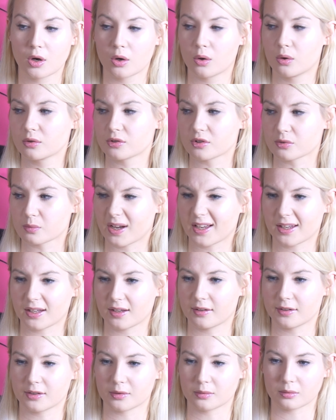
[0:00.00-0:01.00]
or just wait
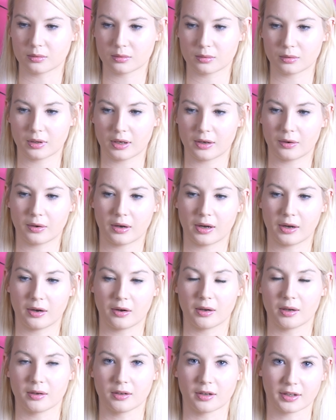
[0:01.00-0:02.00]
and it'll
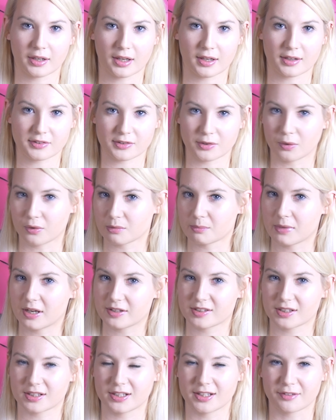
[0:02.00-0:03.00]
like exit
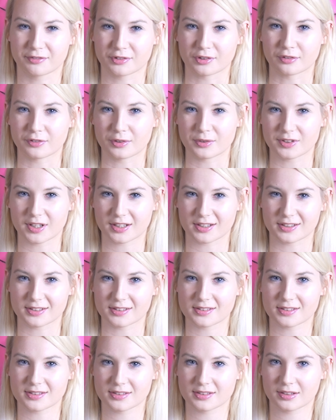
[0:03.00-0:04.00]
automatically after a few
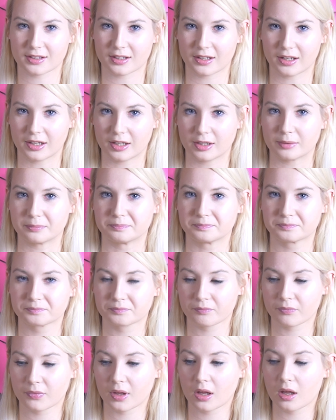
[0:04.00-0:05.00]
seconds.
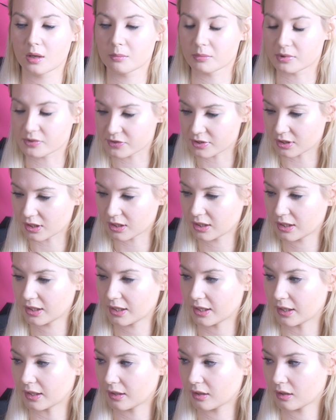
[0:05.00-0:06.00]
But to
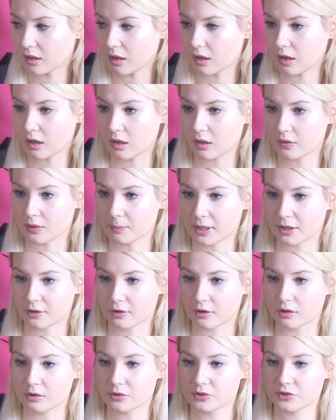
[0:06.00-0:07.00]
clear the
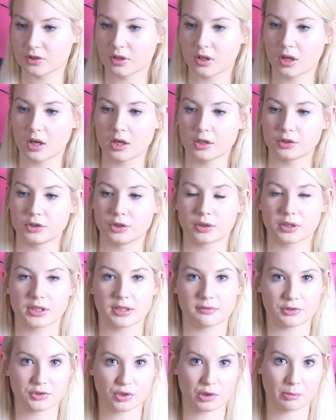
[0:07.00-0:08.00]
macros, you can
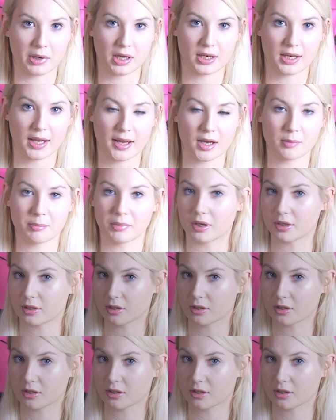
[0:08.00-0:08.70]
either do it by layer by